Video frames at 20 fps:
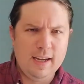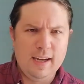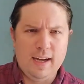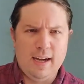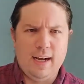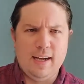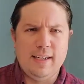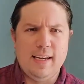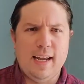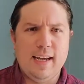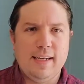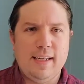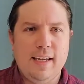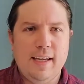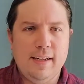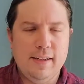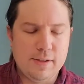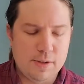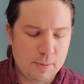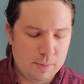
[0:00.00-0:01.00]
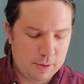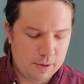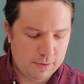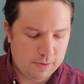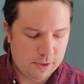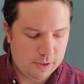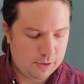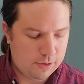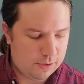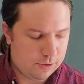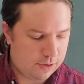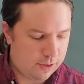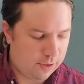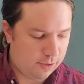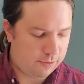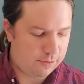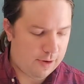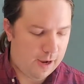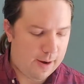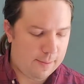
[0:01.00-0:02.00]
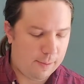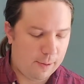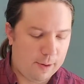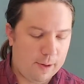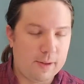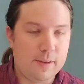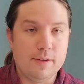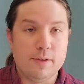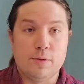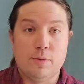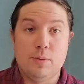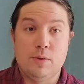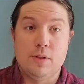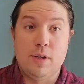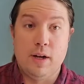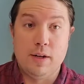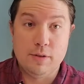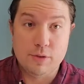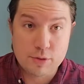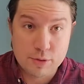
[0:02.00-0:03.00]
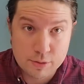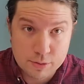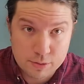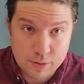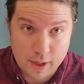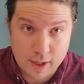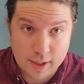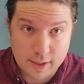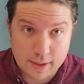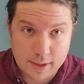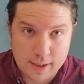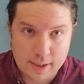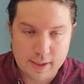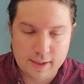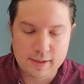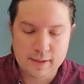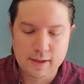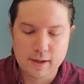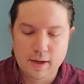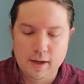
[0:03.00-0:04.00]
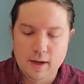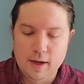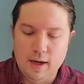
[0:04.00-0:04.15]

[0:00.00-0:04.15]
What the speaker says: Nankeen is a bit of an interesting fabric. This was not true nankeen.